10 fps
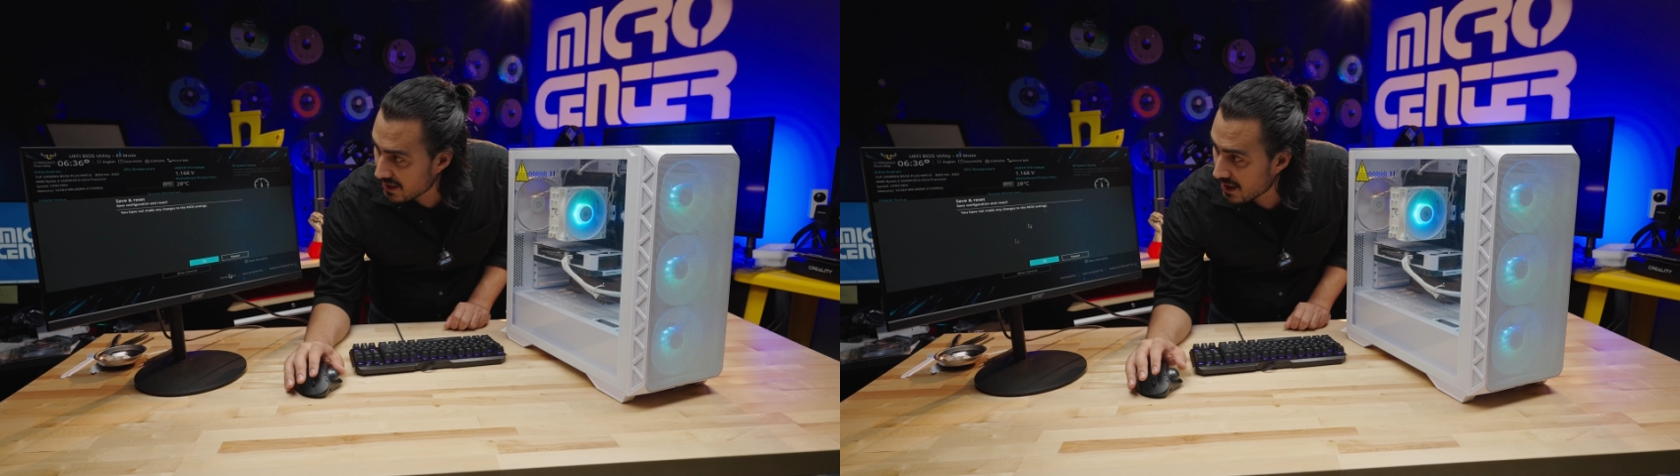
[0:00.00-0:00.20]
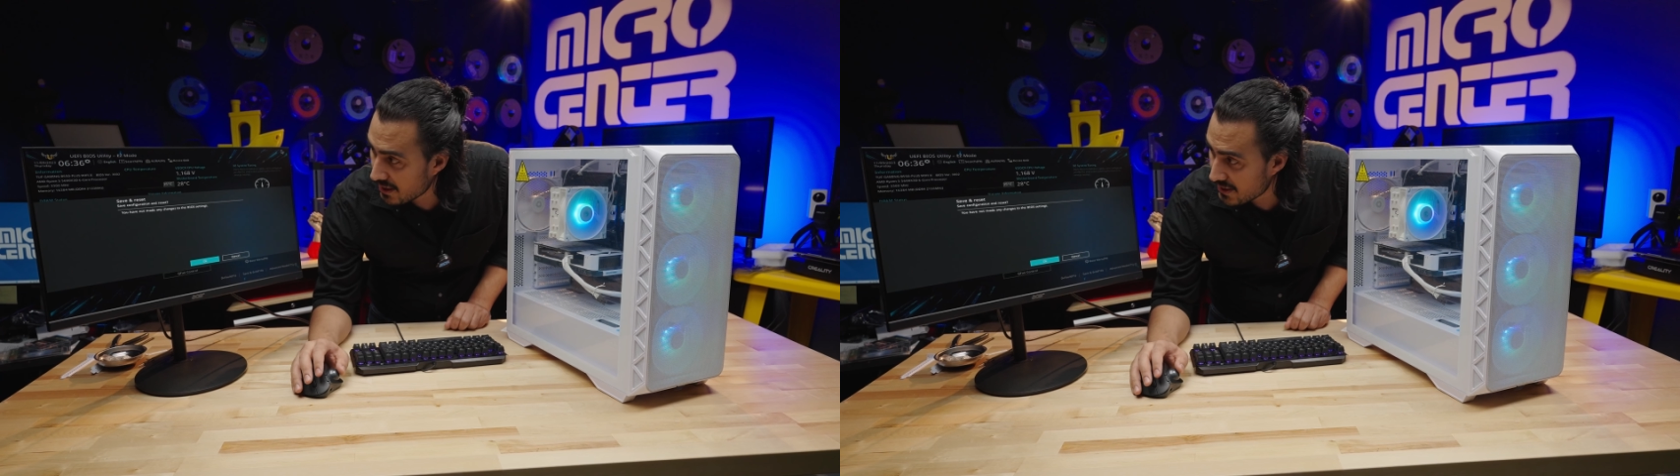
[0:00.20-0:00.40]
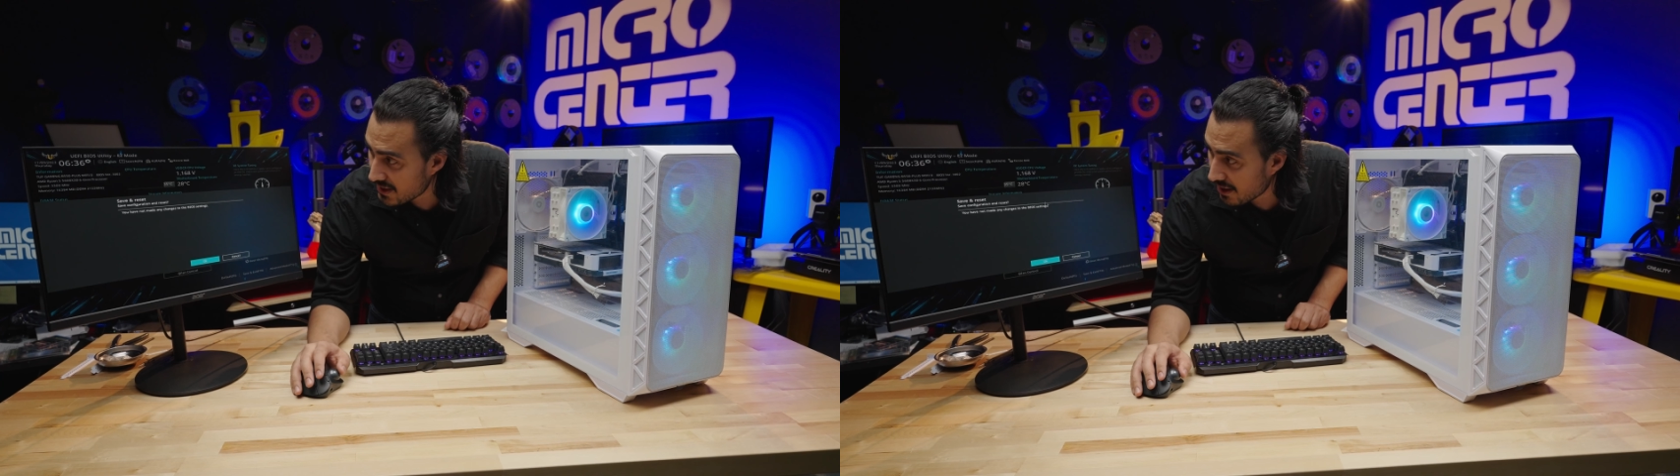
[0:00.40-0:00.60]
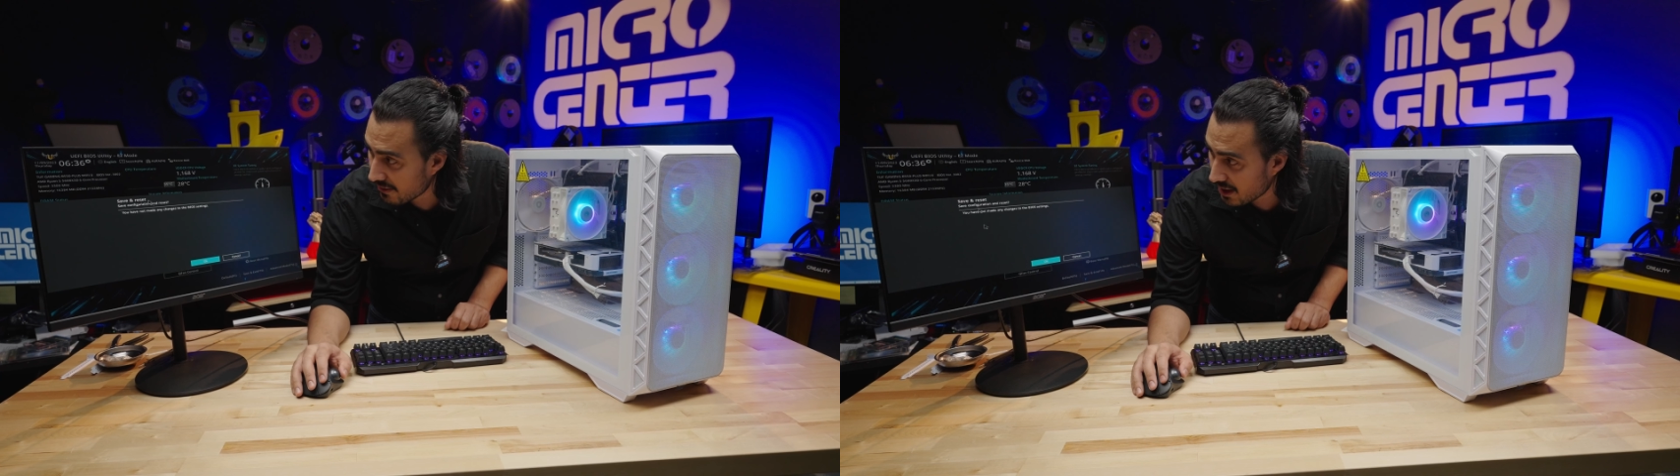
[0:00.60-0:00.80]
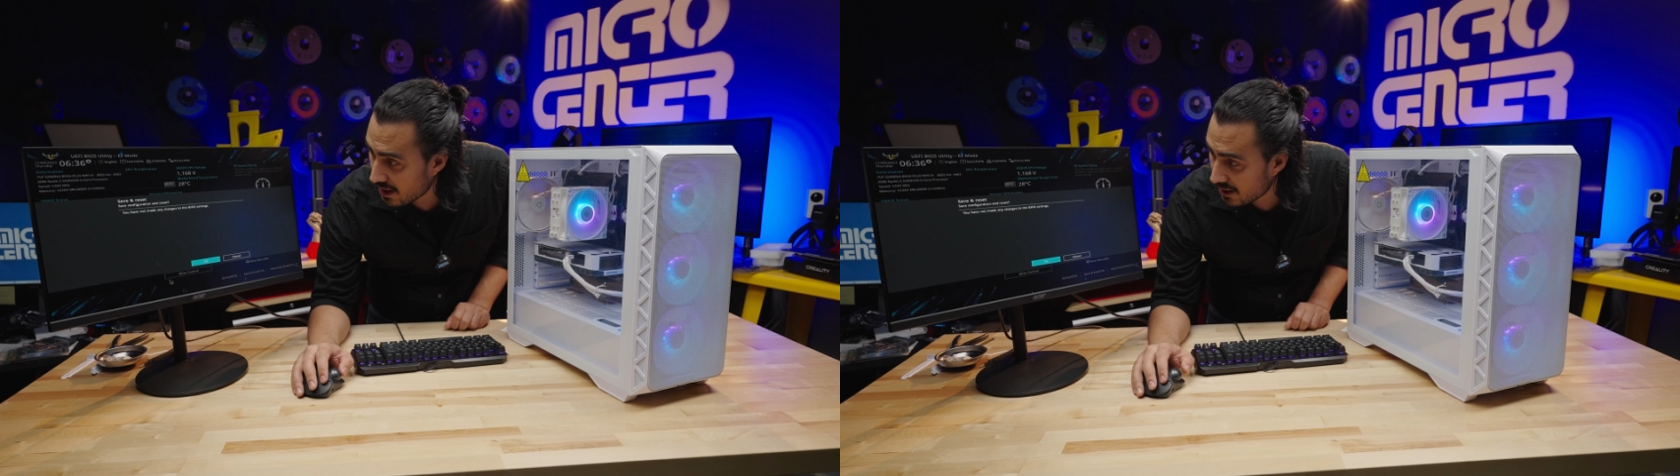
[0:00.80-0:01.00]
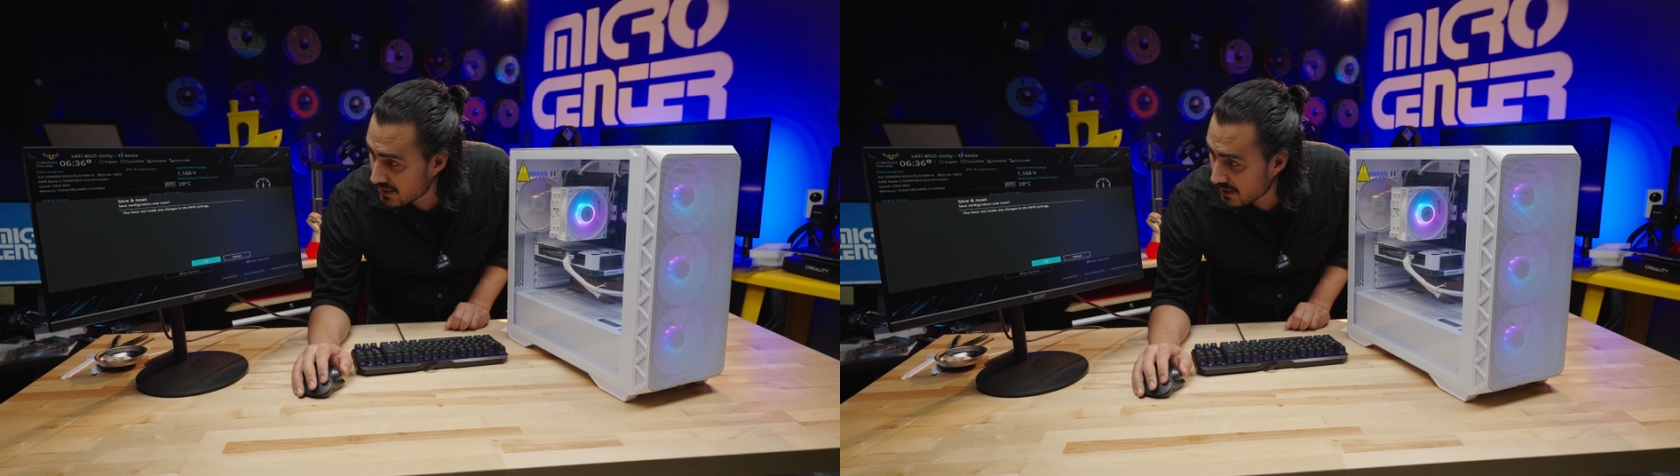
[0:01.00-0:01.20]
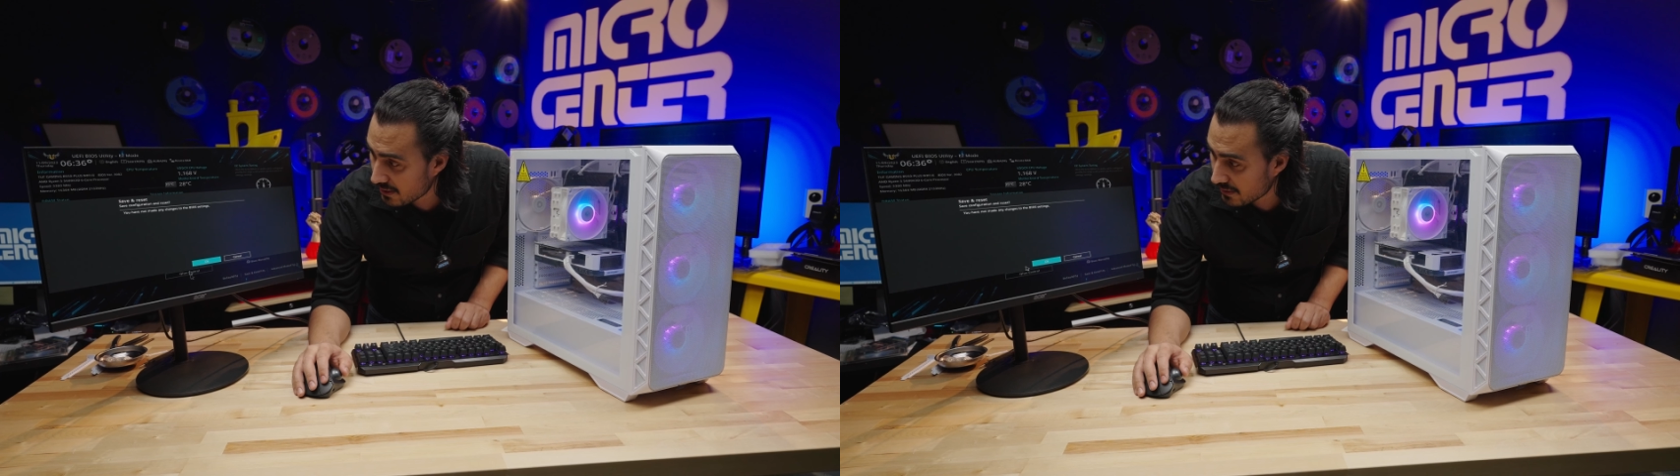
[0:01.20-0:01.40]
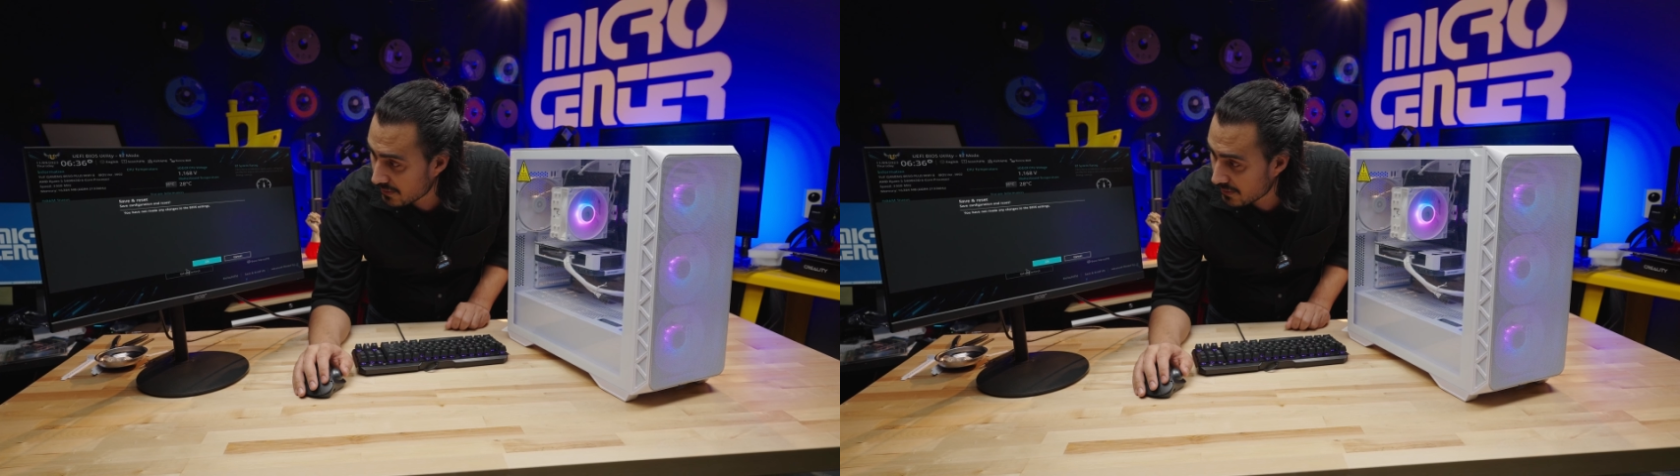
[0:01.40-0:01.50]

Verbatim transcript: F10, save and exit.